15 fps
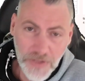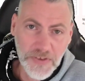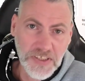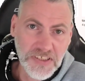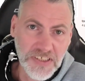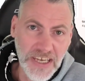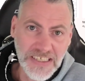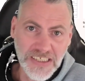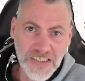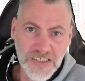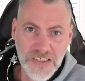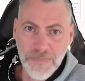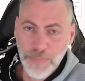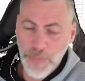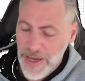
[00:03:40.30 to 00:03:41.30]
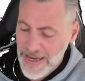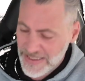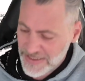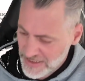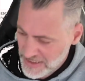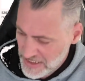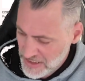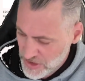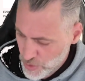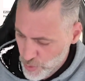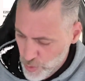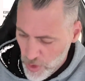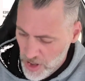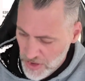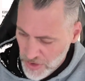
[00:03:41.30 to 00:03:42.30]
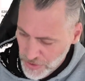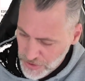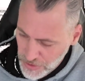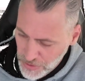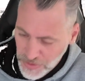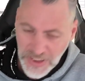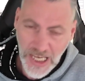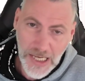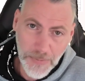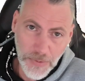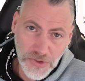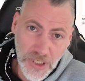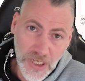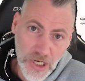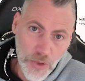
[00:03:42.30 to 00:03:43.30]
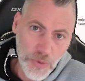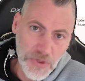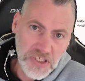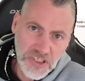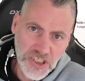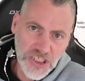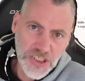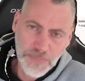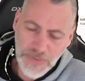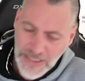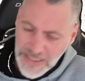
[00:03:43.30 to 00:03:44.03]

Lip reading: data compacted into one or two tables, we can split it